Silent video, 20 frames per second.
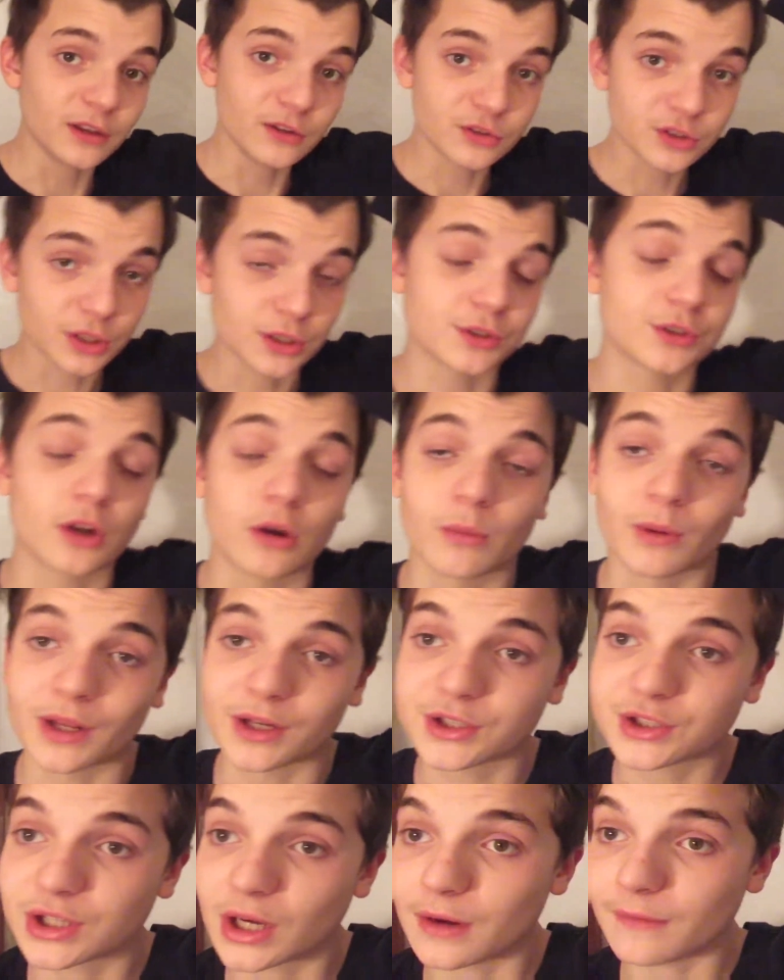You should have saw when
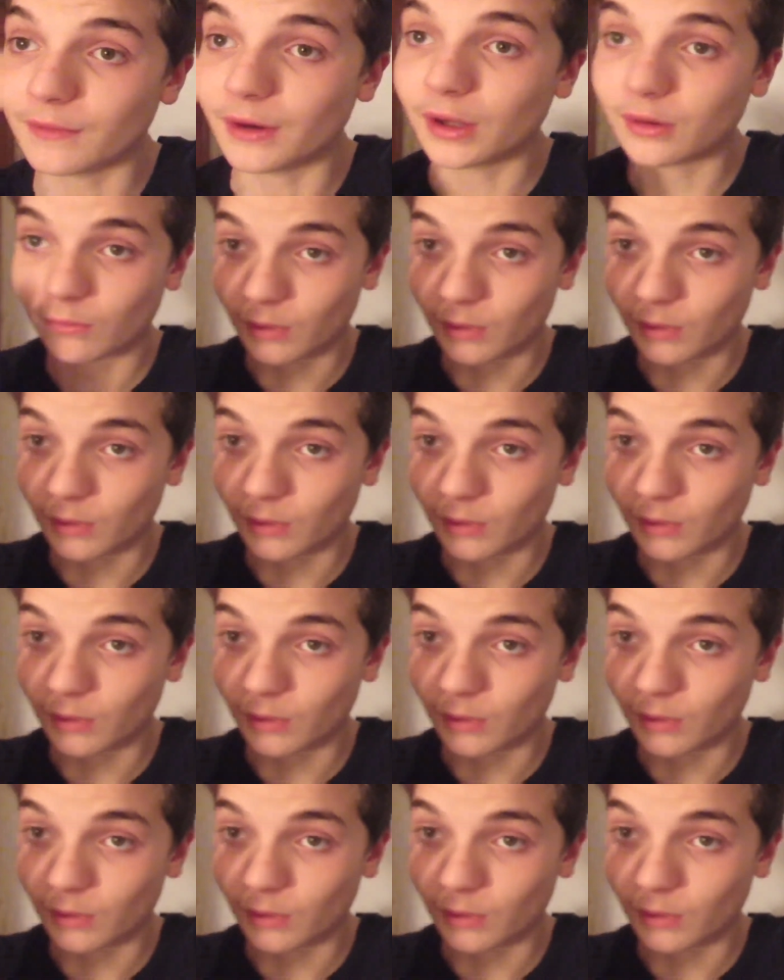I shaved it.